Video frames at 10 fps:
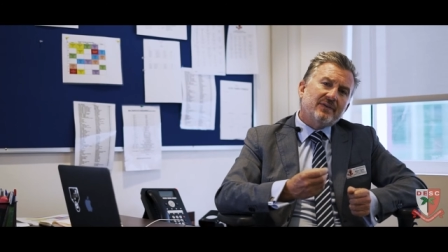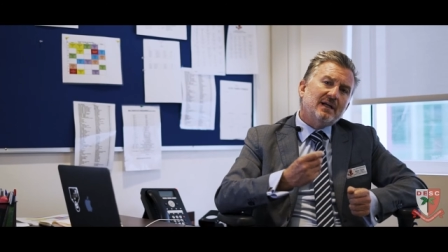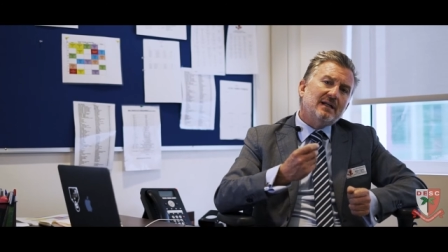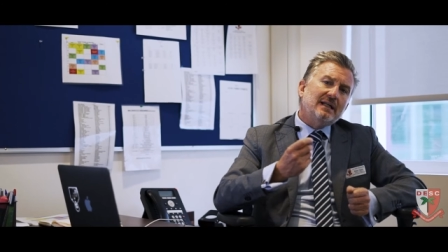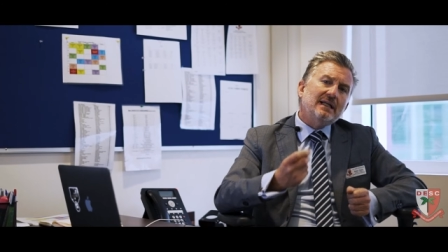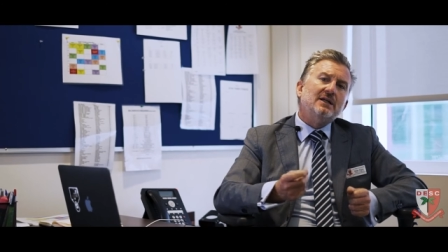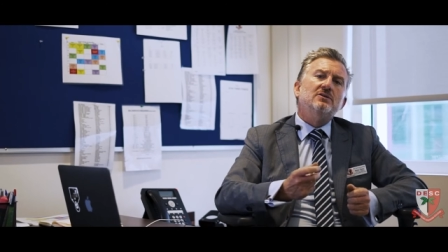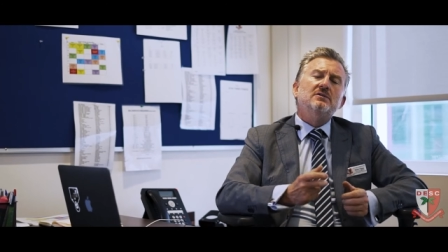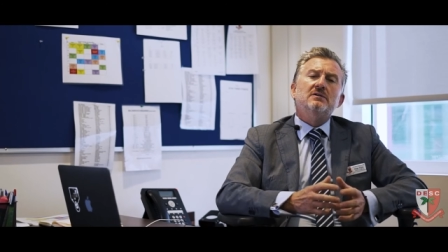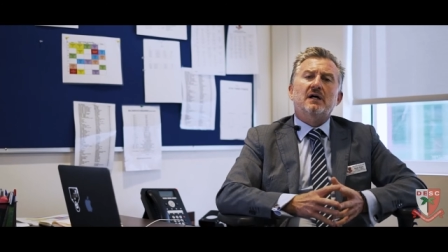their
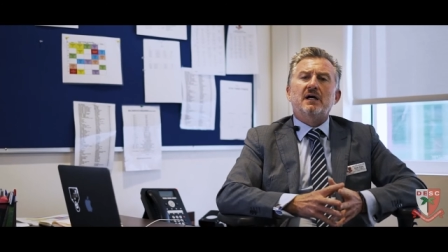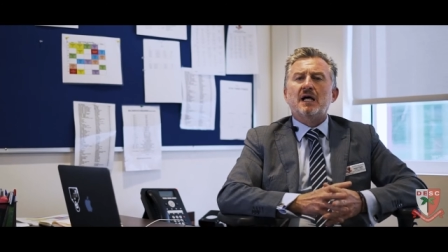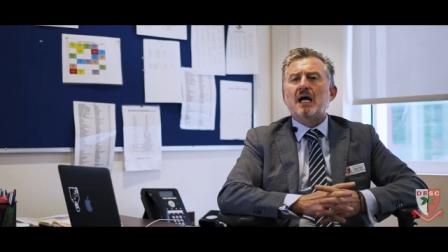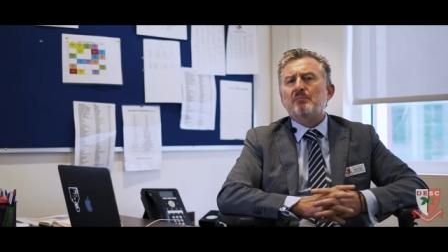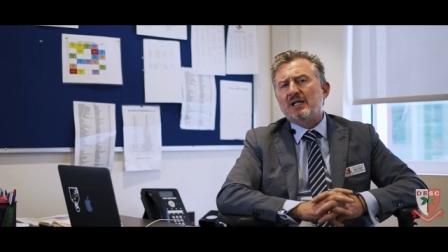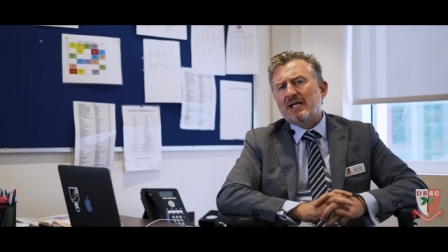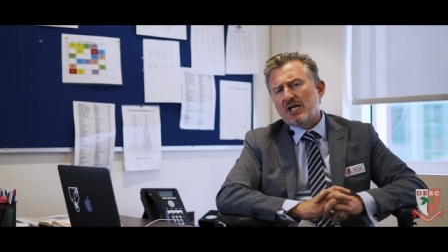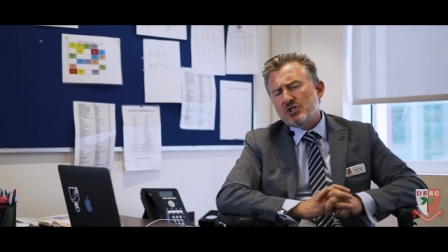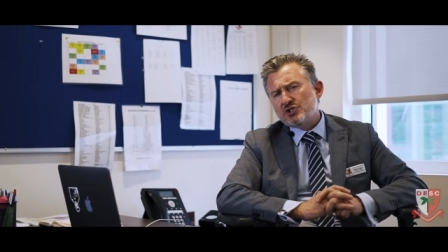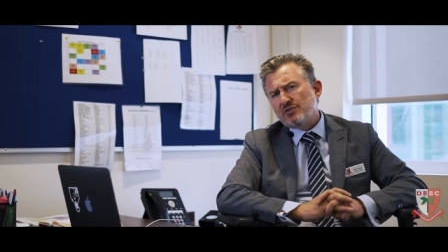legal
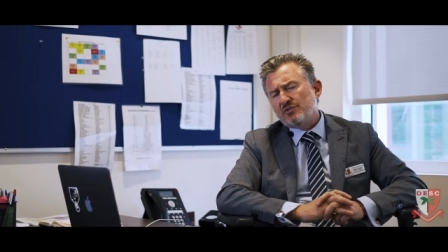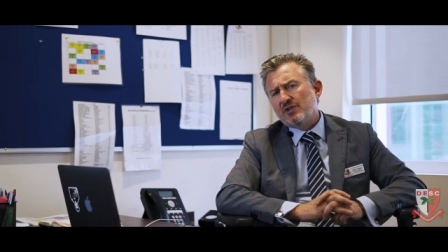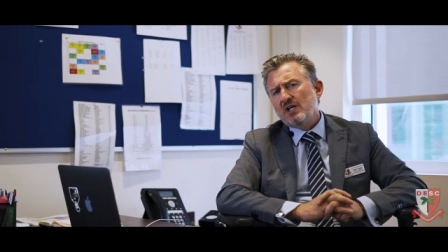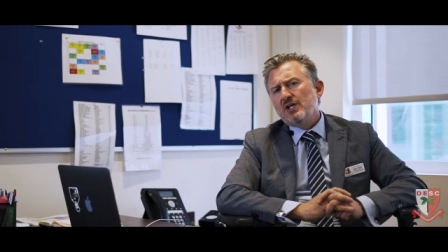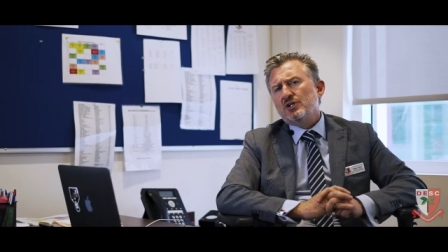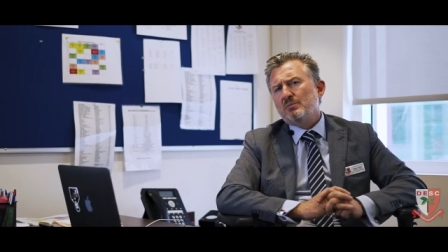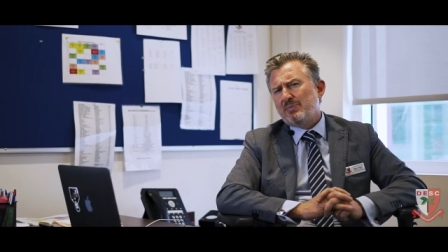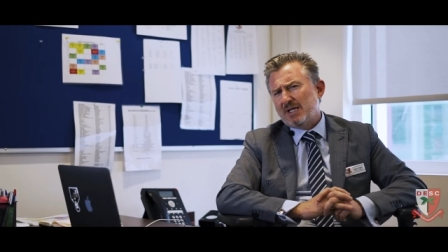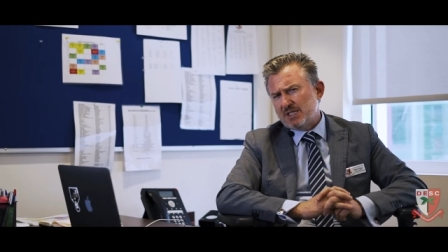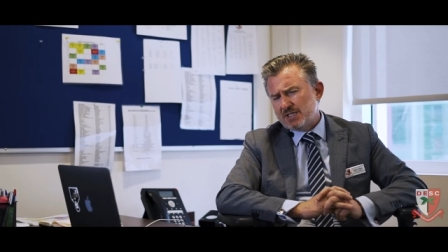applications
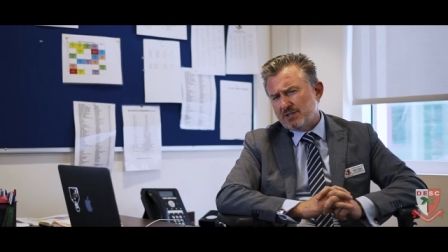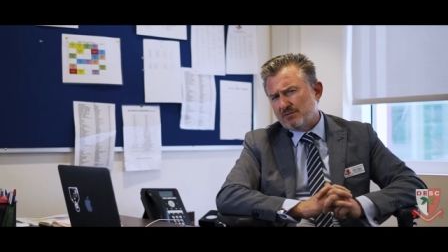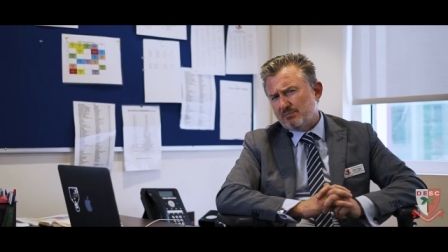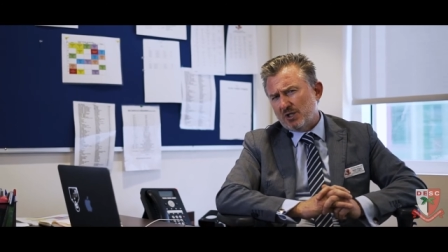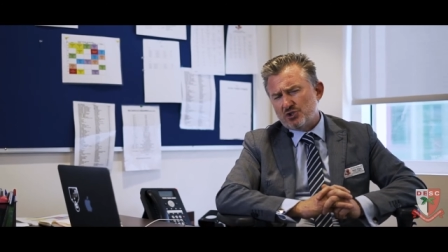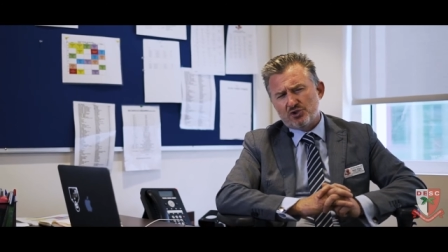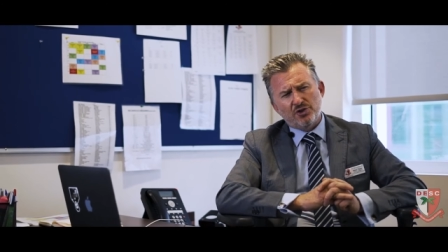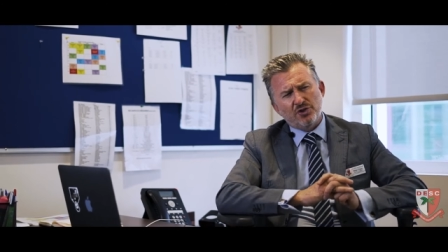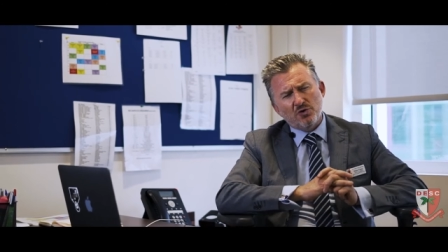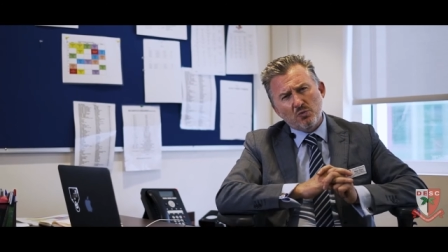competitive by
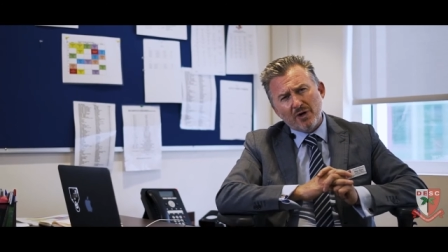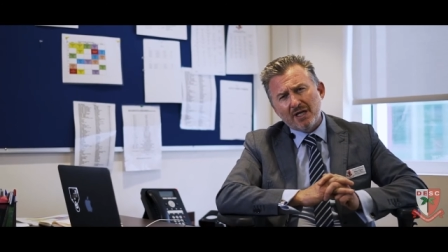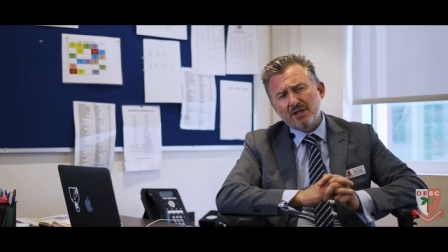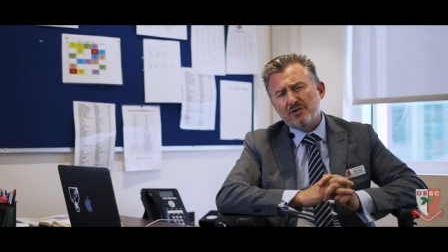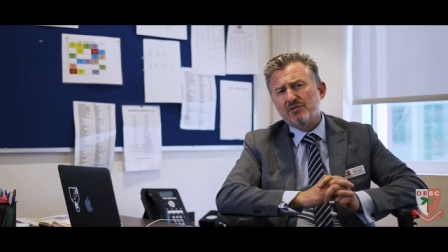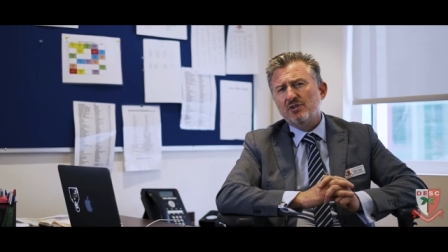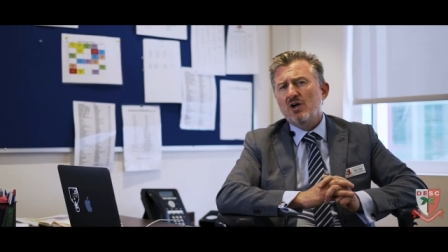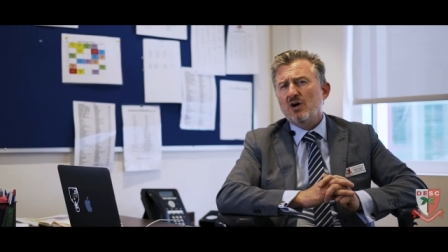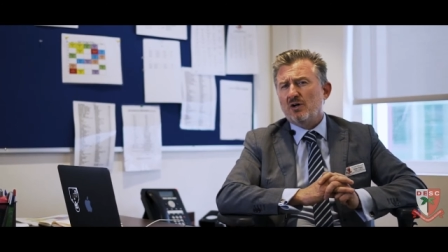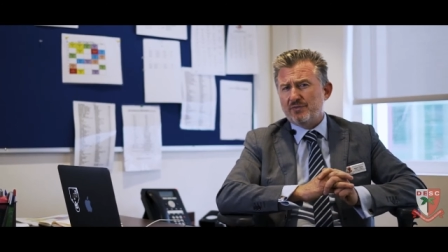showing an awareness
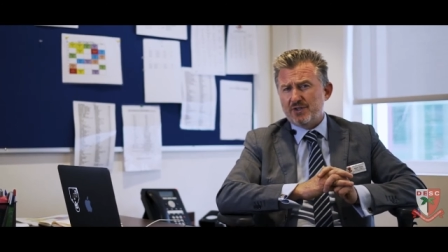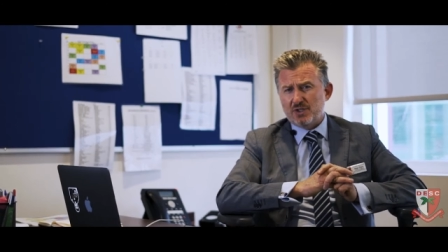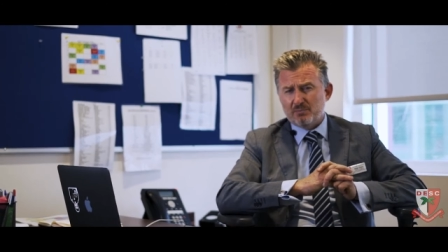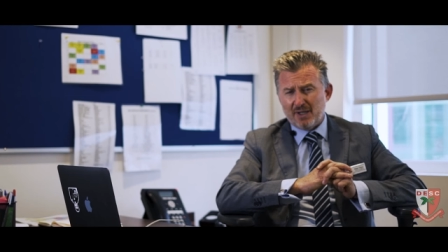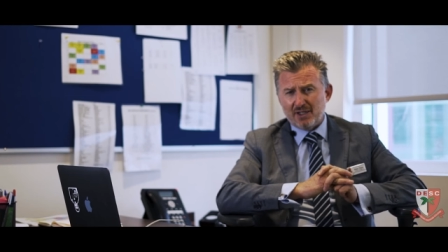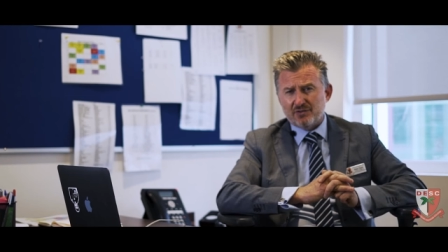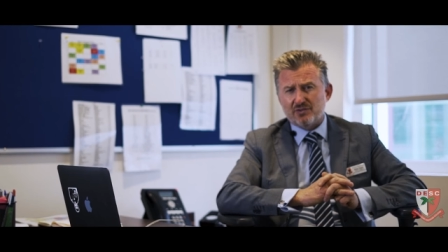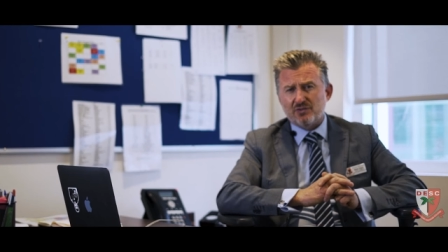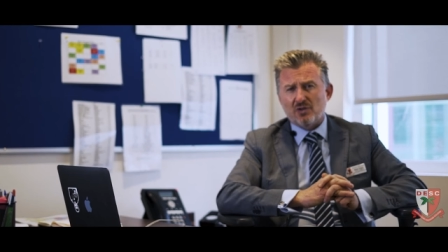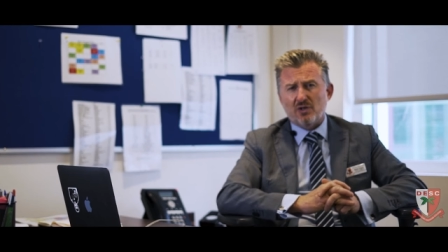of the
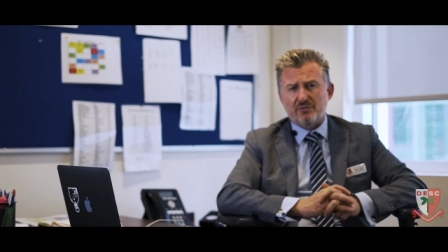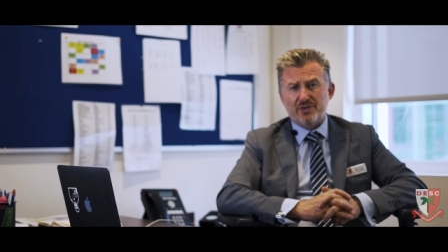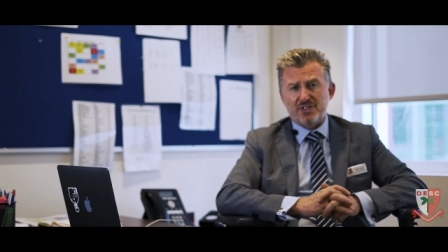debates of the